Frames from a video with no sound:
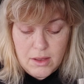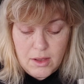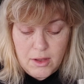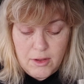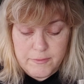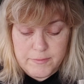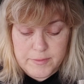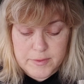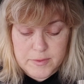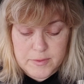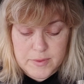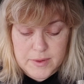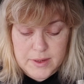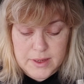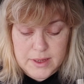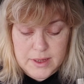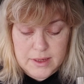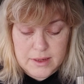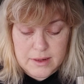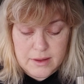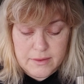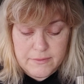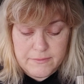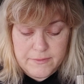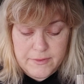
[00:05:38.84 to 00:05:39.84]
of
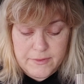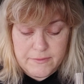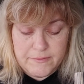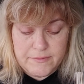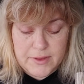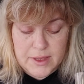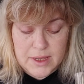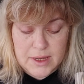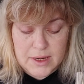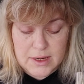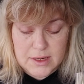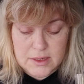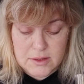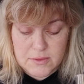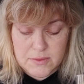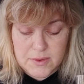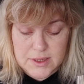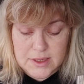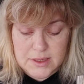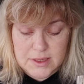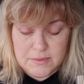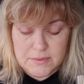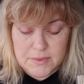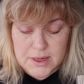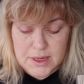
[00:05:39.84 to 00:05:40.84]
between 15 and
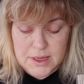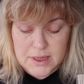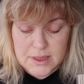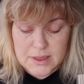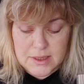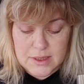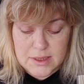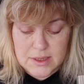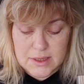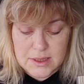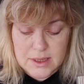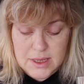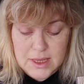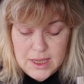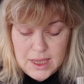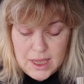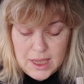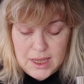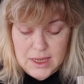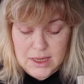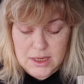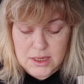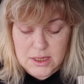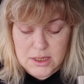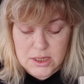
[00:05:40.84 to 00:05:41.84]
20 minutes
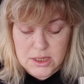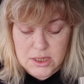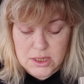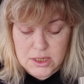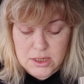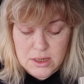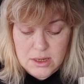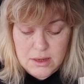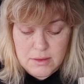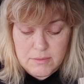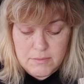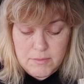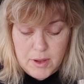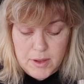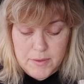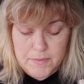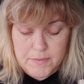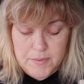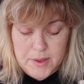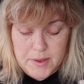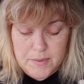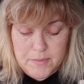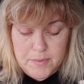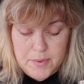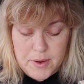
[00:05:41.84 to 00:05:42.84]
each might
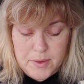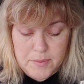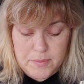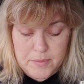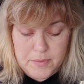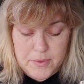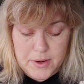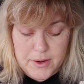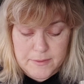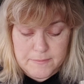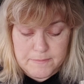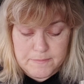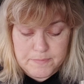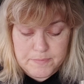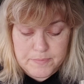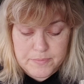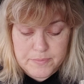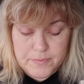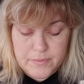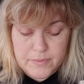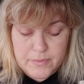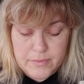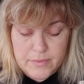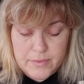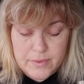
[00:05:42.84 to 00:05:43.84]
be appropriate.
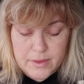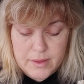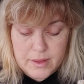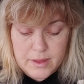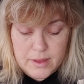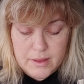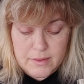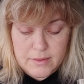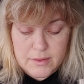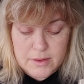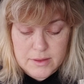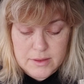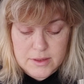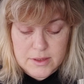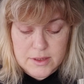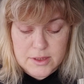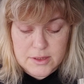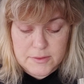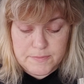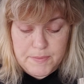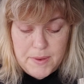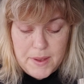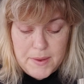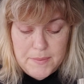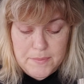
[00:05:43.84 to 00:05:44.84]
It's
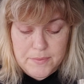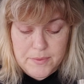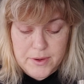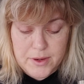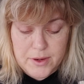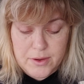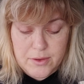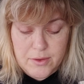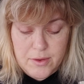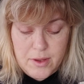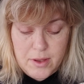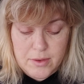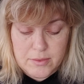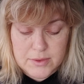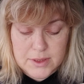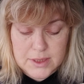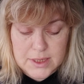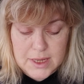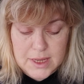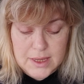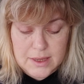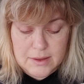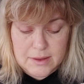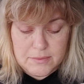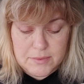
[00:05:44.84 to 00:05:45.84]
just peppering your whole
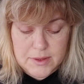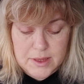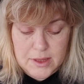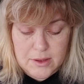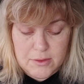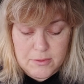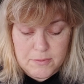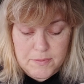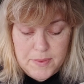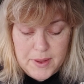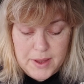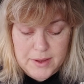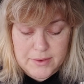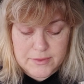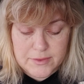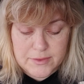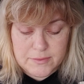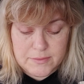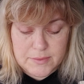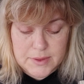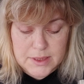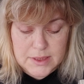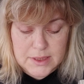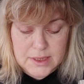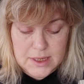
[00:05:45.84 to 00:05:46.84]
day with little bouts of
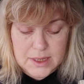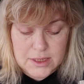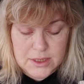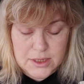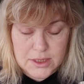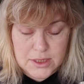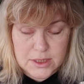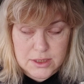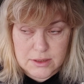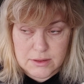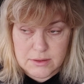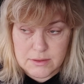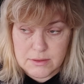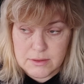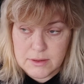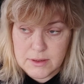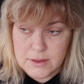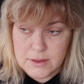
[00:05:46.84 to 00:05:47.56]
meditation.